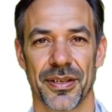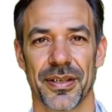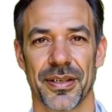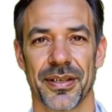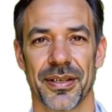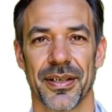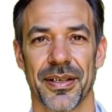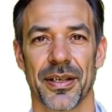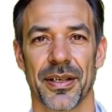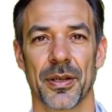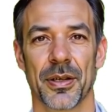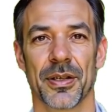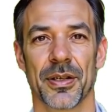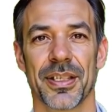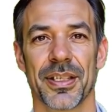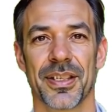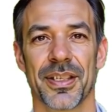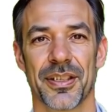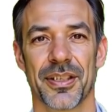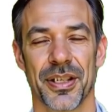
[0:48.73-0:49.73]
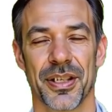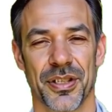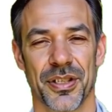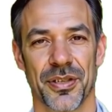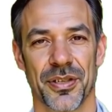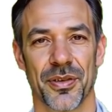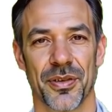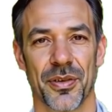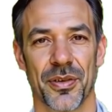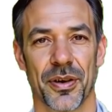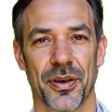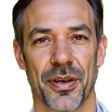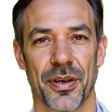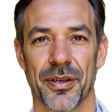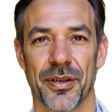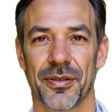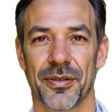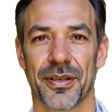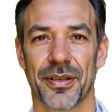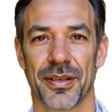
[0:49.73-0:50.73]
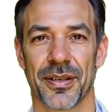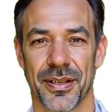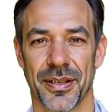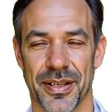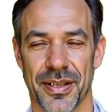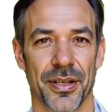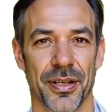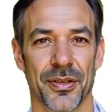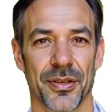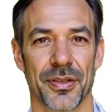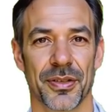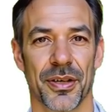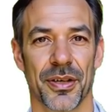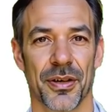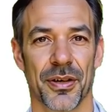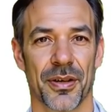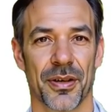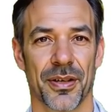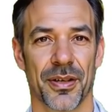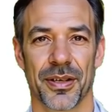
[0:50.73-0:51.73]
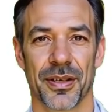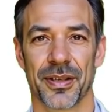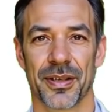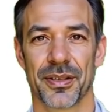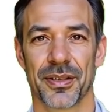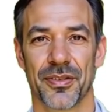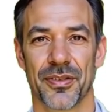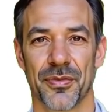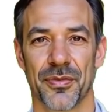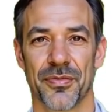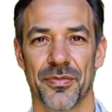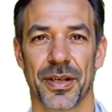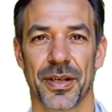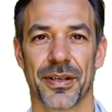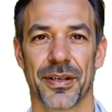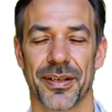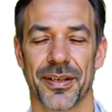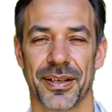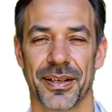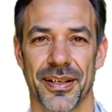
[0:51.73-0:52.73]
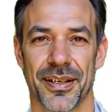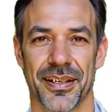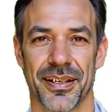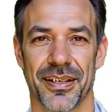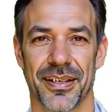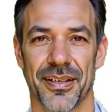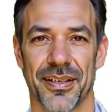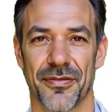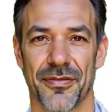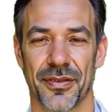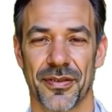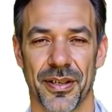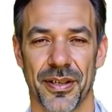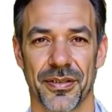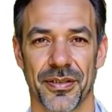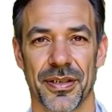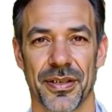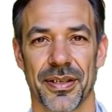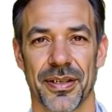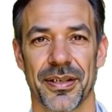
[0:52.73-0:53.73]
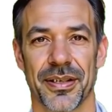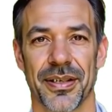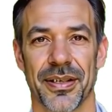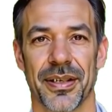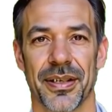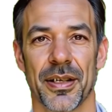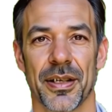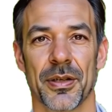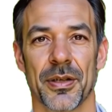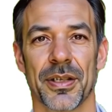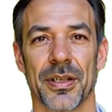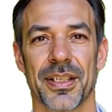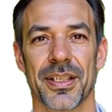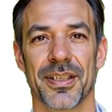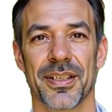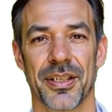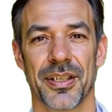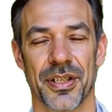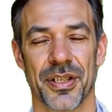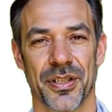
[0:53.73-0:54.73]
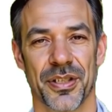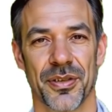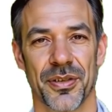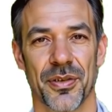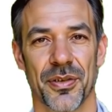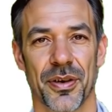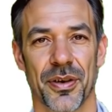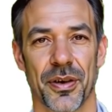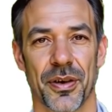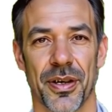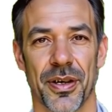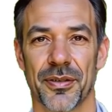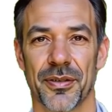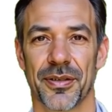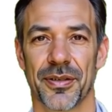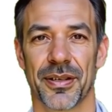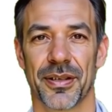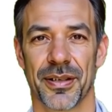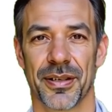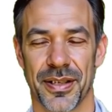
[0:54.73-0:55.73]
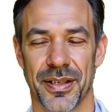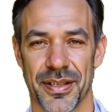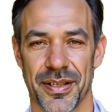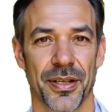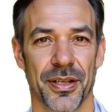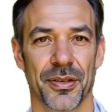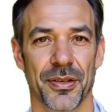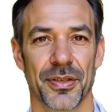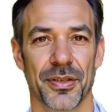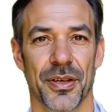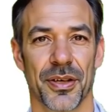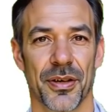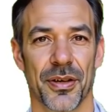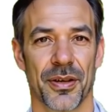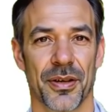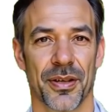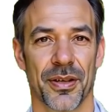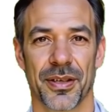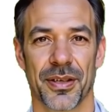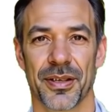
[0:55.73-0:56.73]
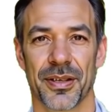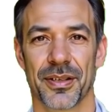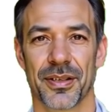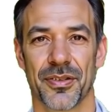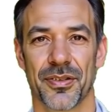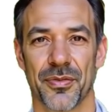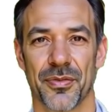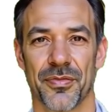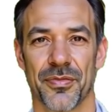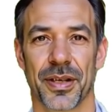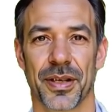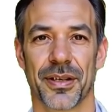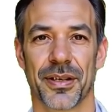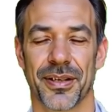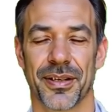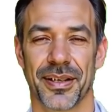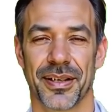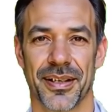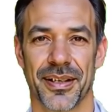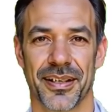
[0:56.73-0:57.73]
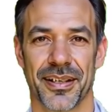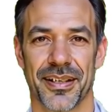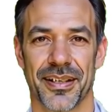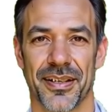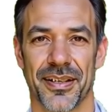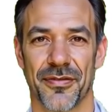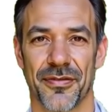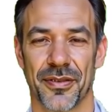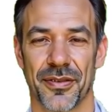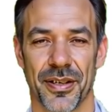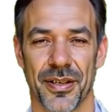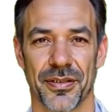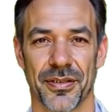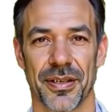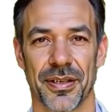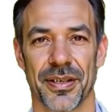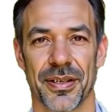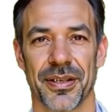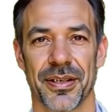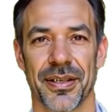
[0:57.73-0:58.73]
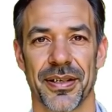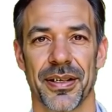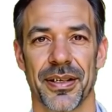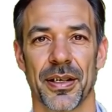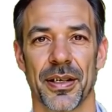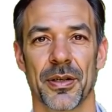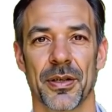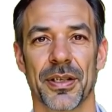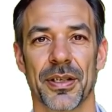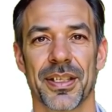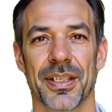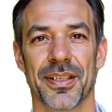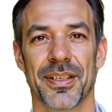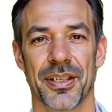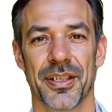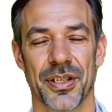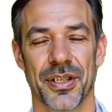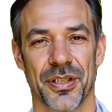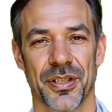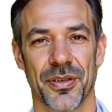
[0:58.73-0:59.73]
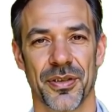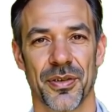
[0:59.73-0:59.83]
This fruit has been used in traditional medicine for centuries. And now, modern science is catching up, proving that it works fast, especially for people over 60.